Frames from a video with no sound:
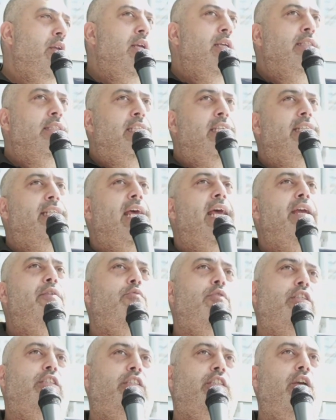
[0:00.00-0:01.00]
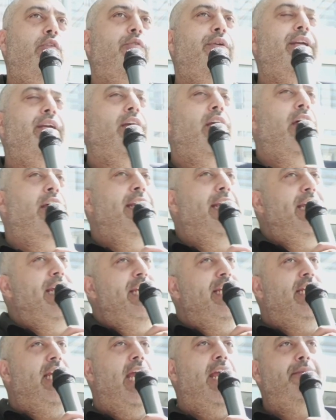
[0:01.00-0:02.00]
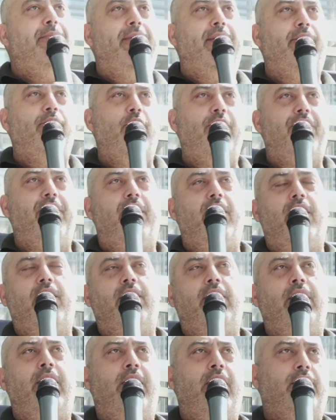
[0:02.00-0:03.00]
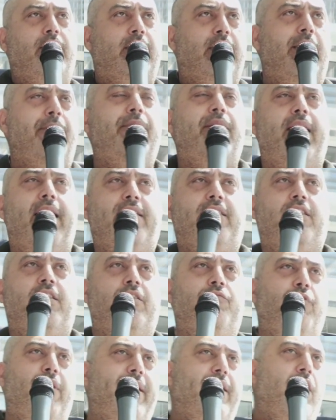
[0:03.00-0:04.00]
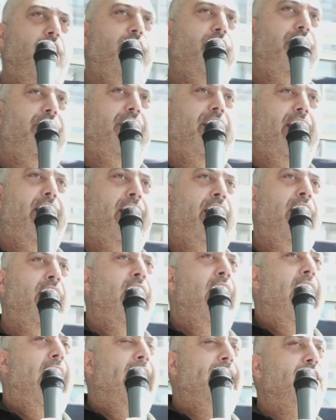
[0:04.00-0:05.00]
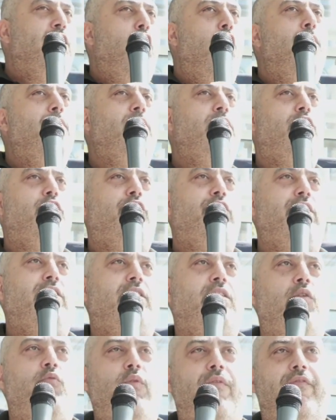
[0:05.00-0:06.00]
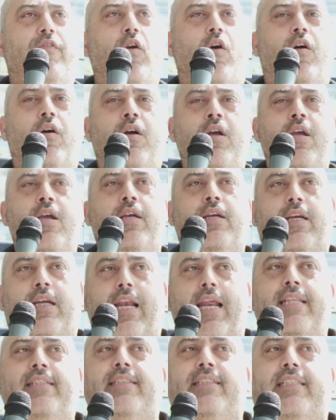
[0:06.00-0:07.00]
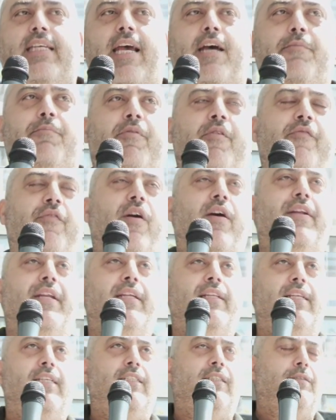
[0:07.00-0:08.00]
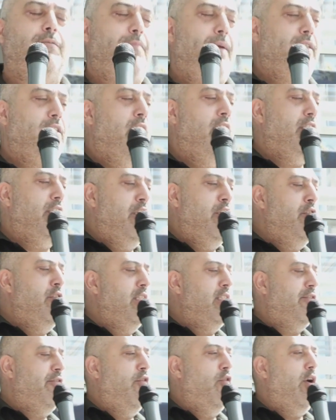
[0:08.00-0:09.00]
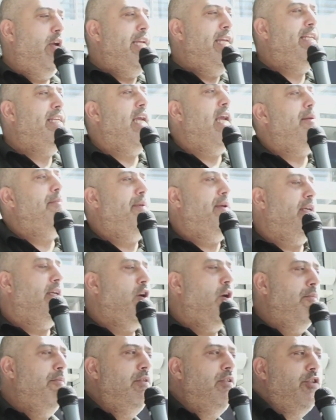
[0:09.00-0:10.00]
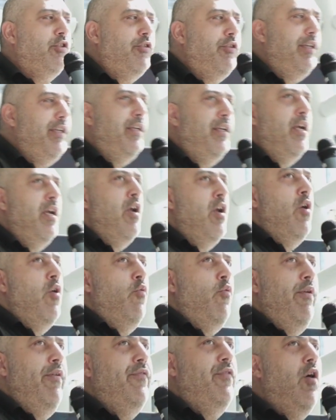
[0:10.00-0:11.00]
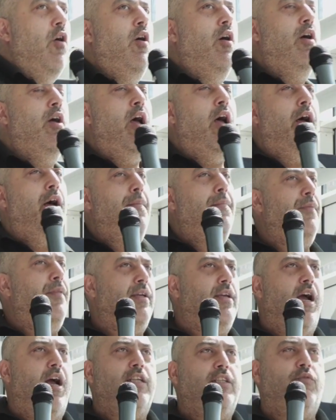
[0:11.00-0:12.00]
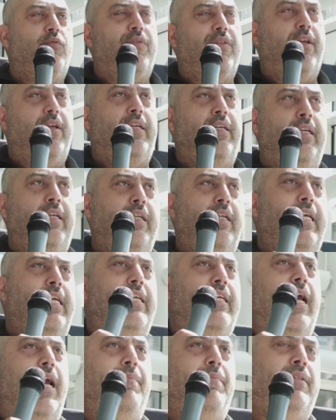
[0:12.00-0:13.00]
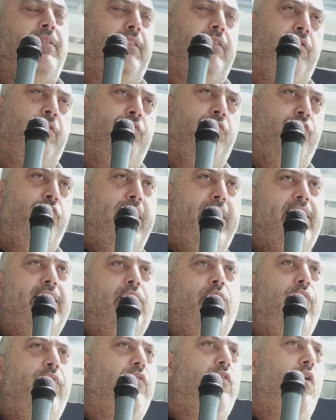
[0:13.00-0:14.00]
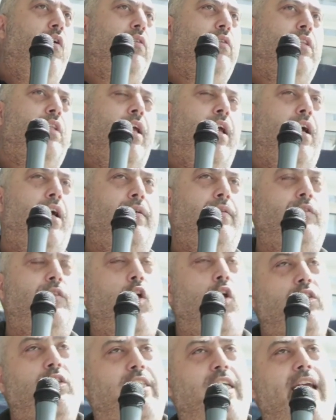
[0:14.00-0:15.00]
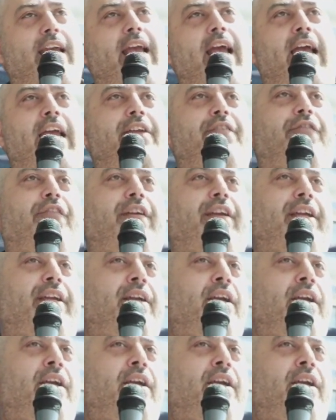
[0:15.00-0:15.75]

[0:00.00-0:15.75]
Today we're showing an e-gaming with a simulator rig over there and commentary. So we've got Glen Sound providing these specialist units for e-gaming commentary. We've got the guys with the e-gaming rigs, and we've got Dante AV.